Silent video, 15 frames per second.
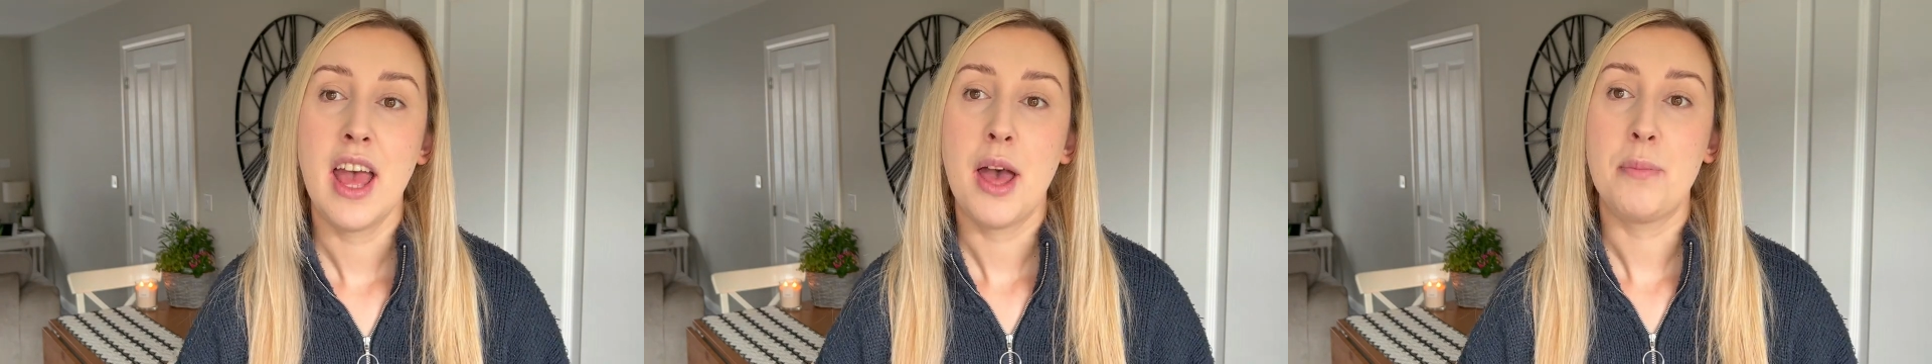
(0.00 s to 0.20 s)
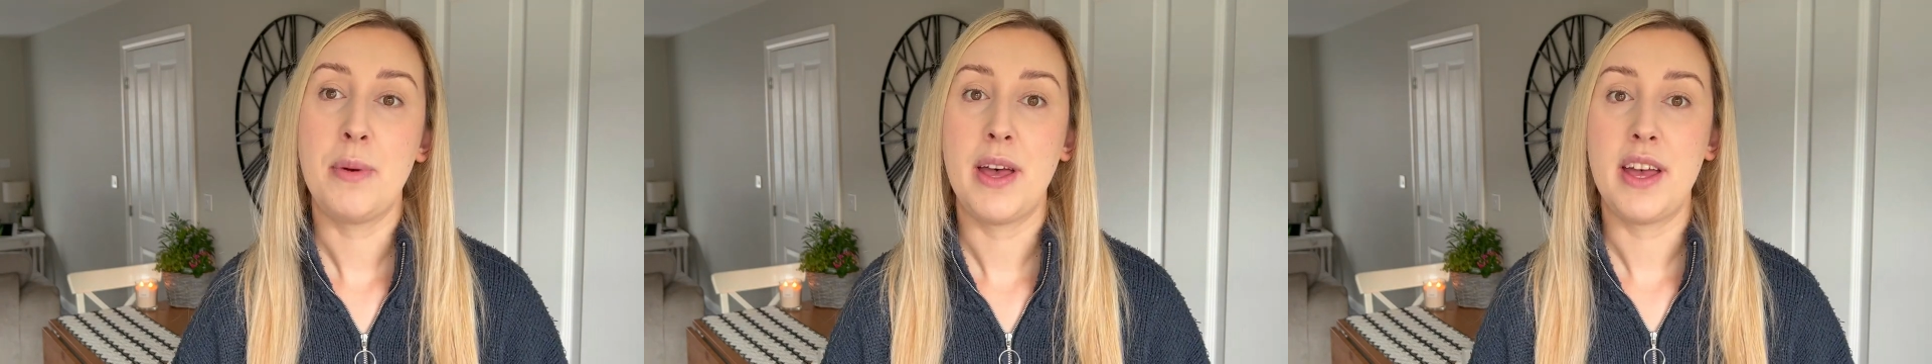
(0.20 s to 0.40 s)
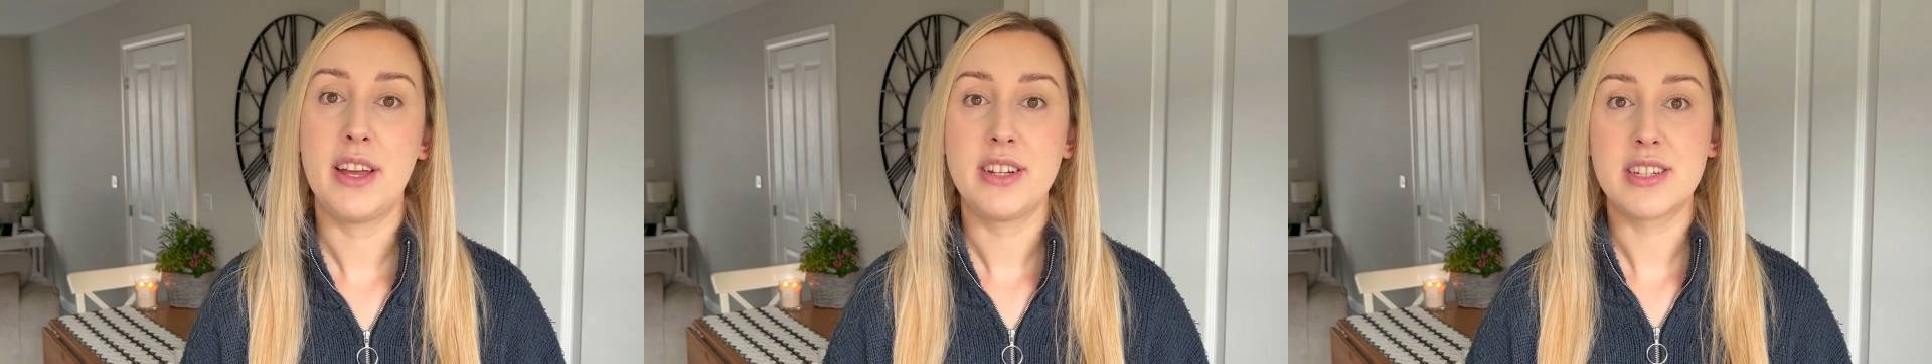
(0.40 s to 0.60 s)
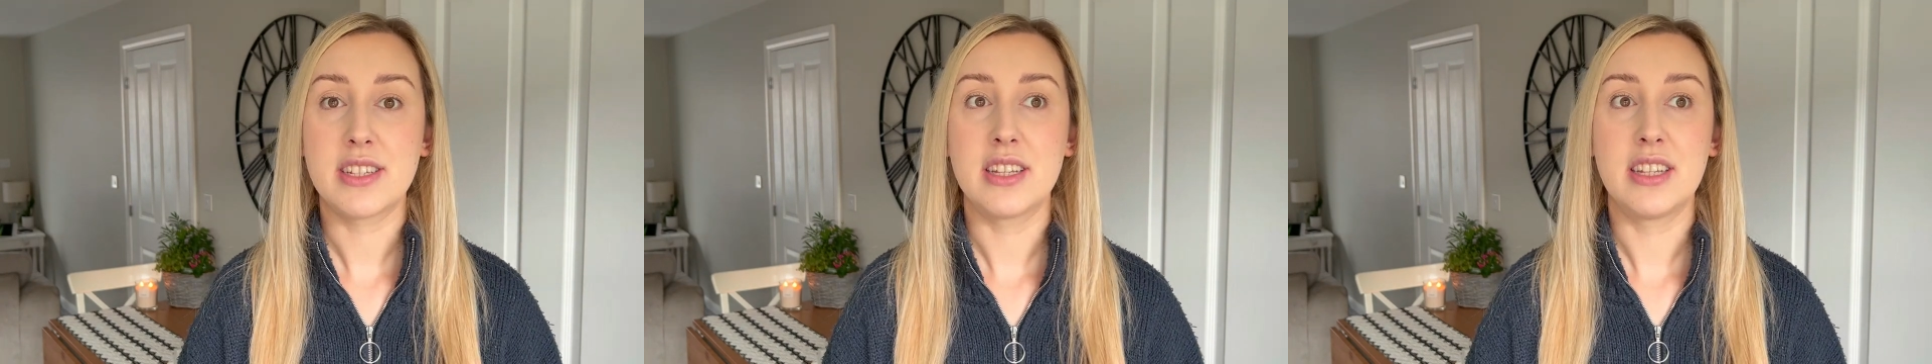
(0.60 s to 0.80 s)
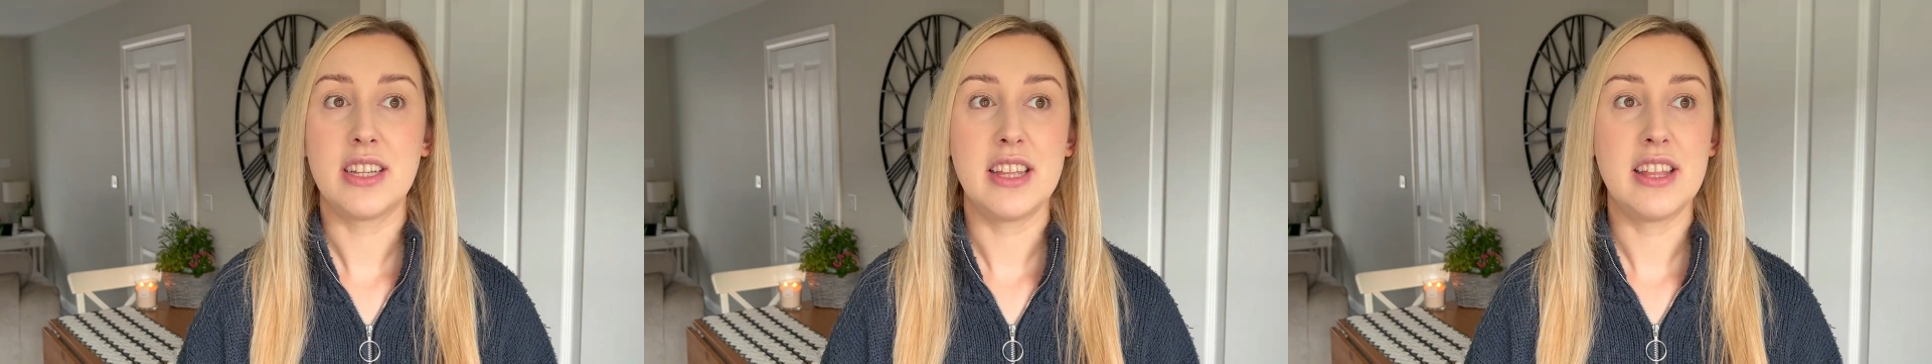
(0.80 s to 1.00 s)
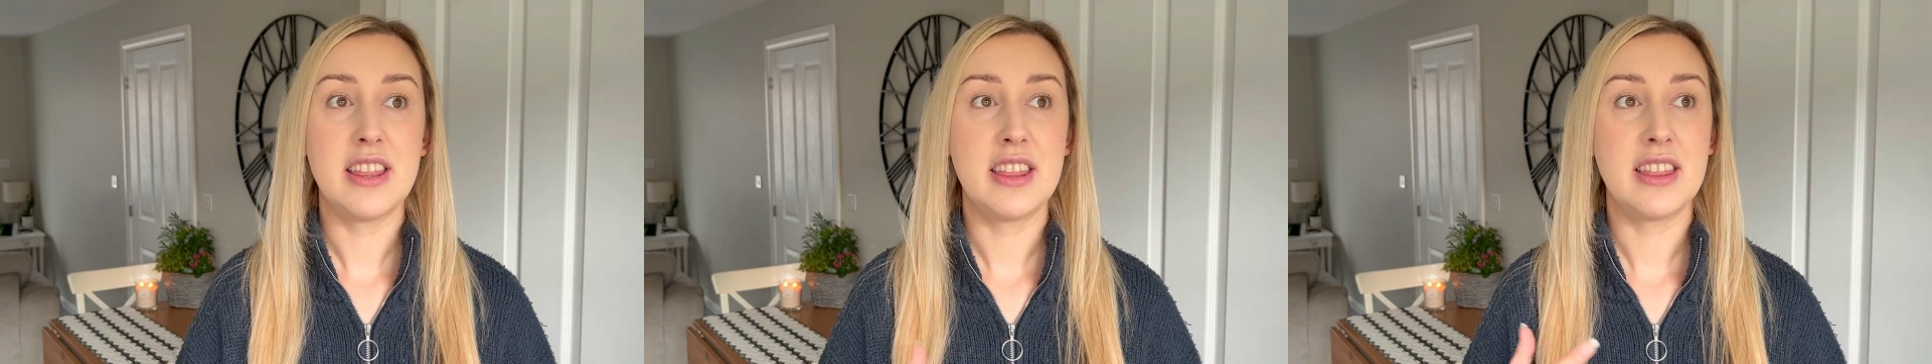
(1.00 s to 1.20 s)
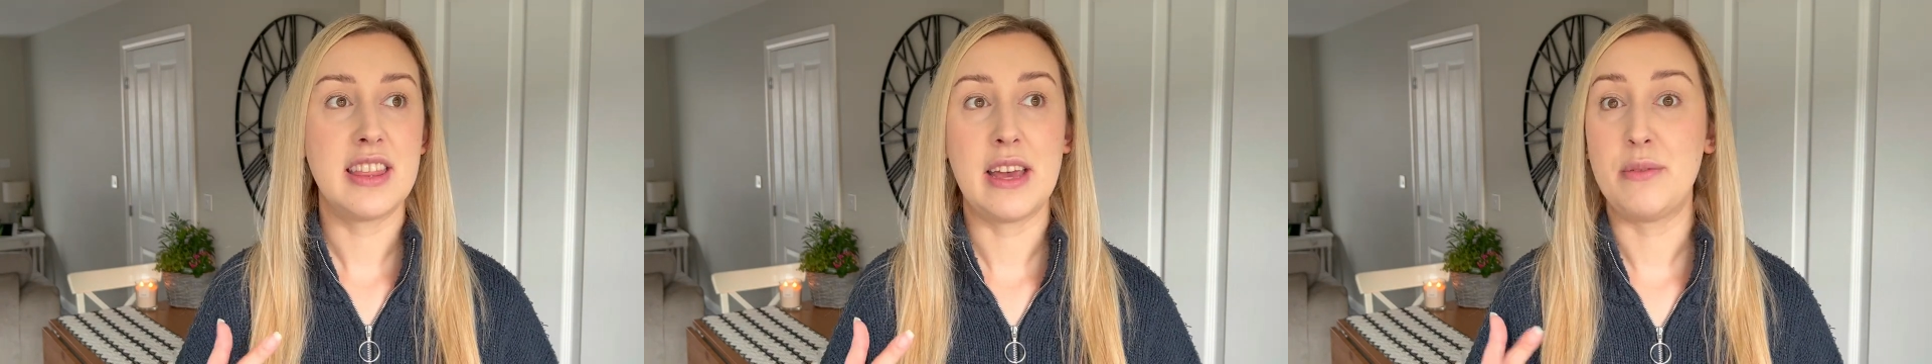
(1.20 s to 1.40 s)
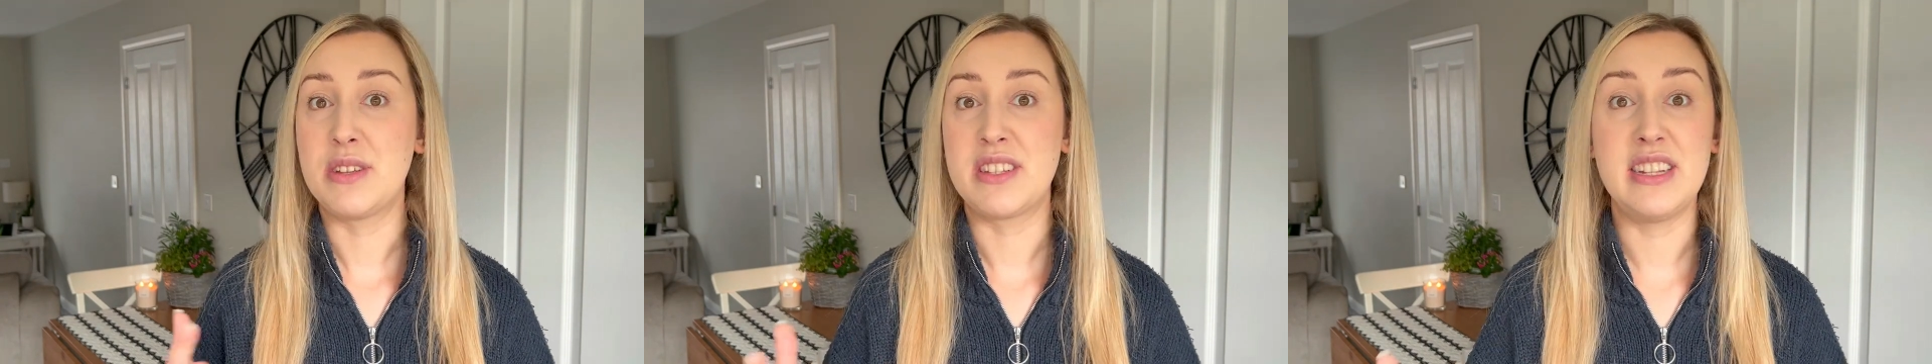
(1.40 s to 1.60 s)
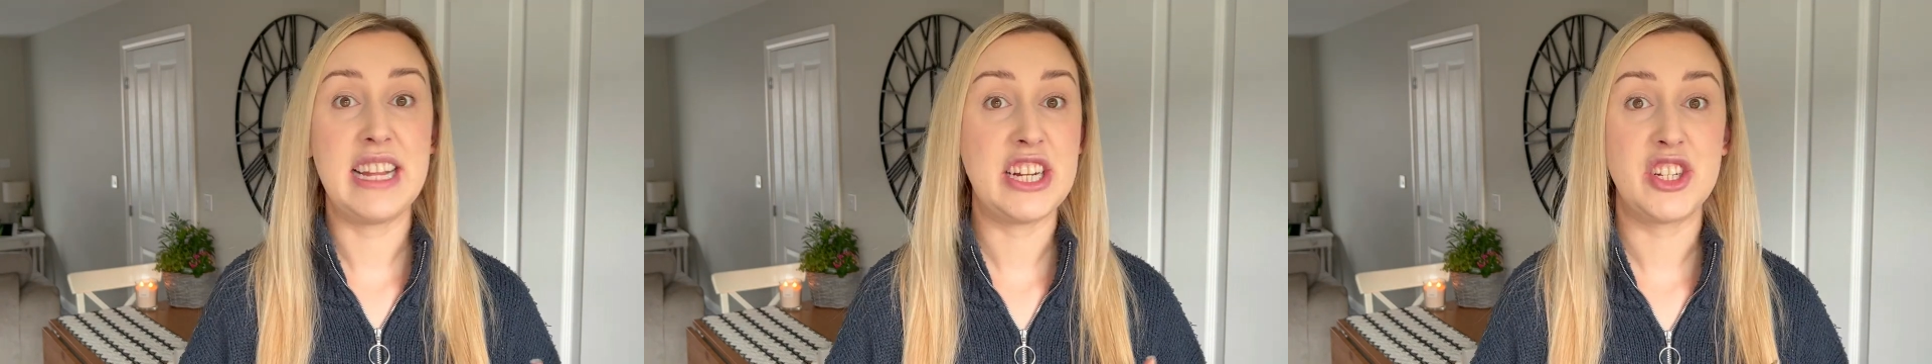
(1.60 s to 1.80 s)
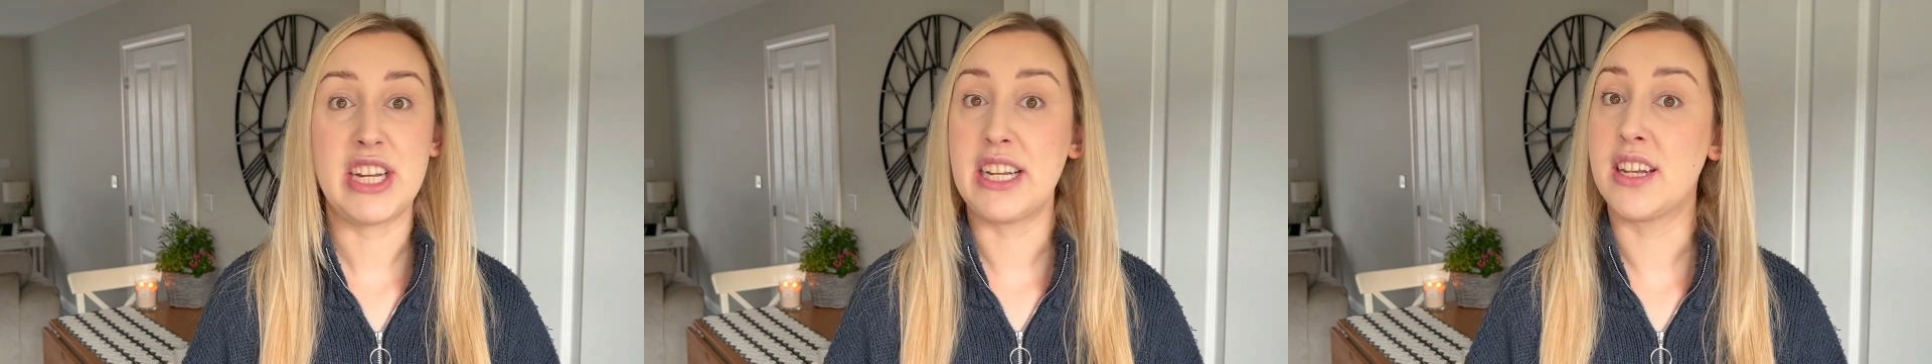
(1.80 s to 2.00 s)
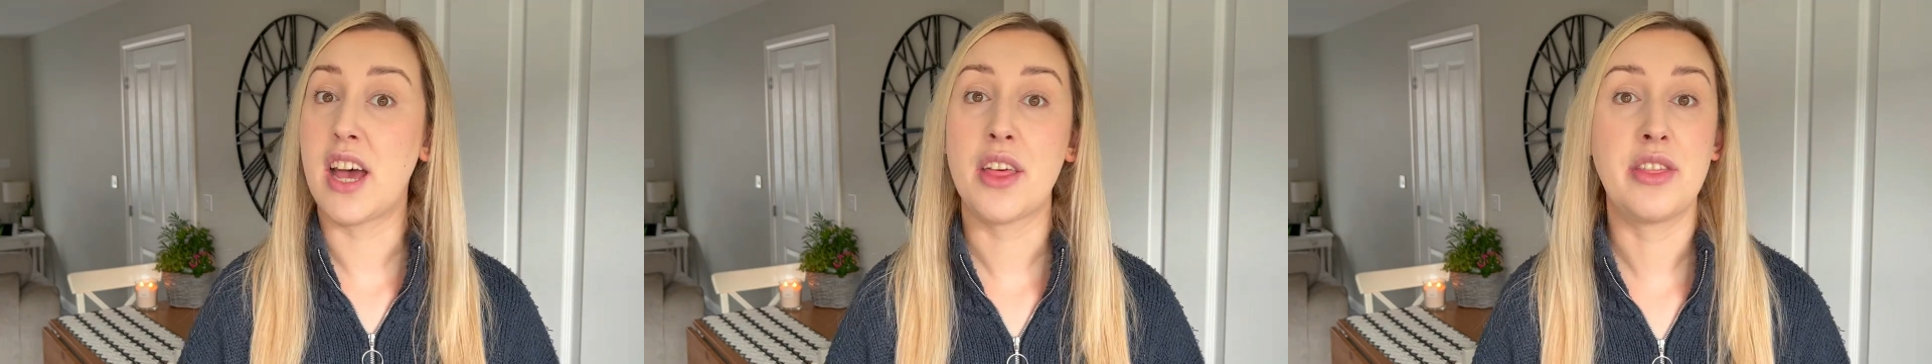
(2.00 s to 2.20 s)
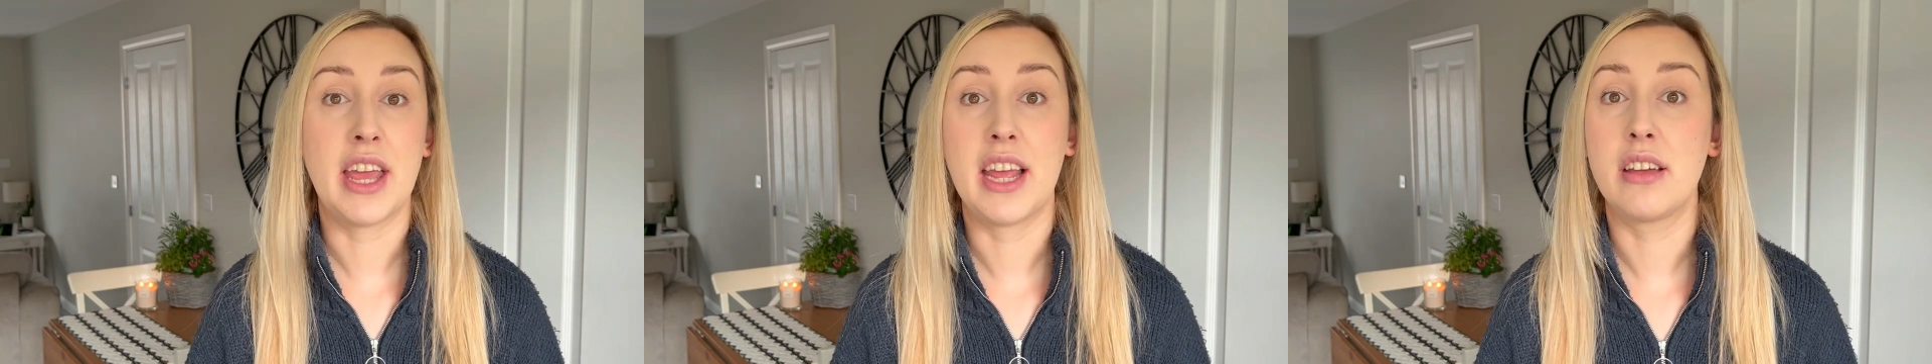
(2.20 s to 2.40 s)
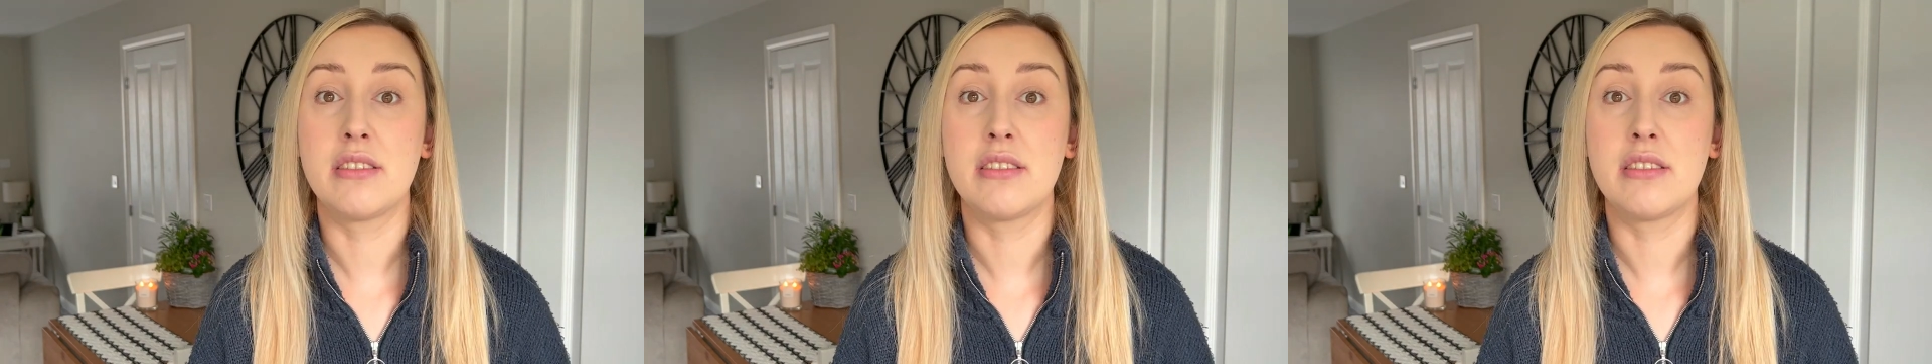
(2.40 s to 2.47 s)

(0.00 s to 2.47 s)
but there was literally nothing